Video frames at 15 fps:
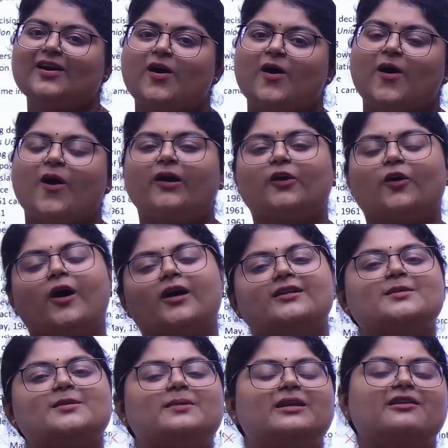or
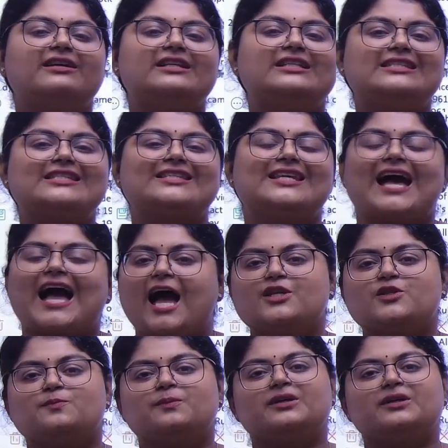cognizable offense as per